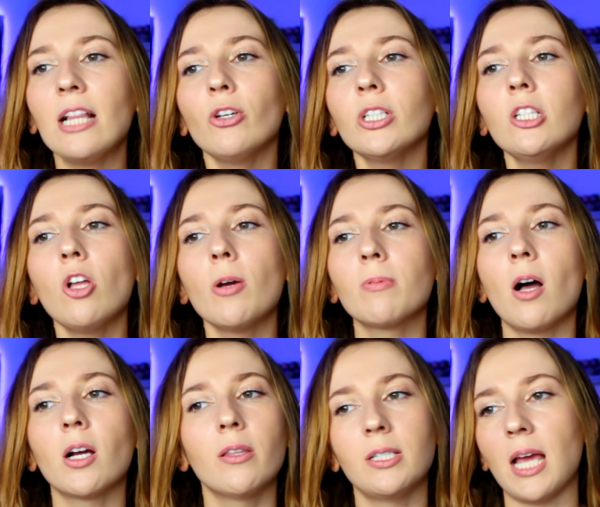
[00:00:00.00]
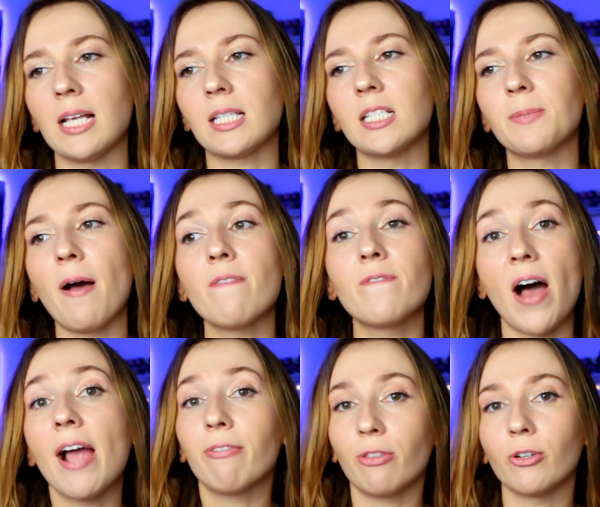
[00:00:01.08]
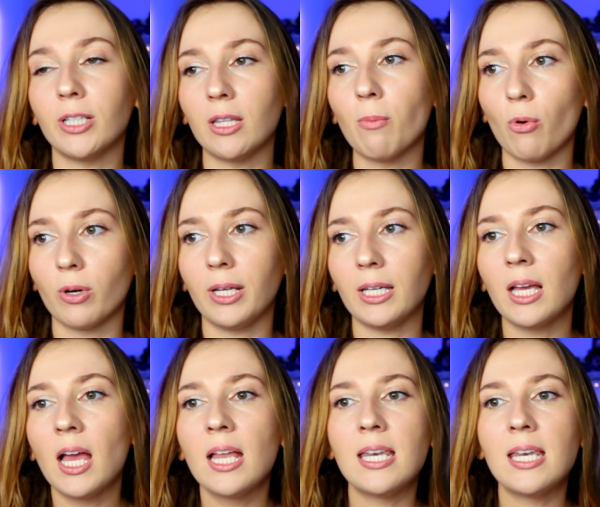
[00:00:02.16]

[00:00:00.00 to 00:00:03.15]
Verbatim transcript: I look at the alarm clock on the desk and it's about 5.30 in the morning.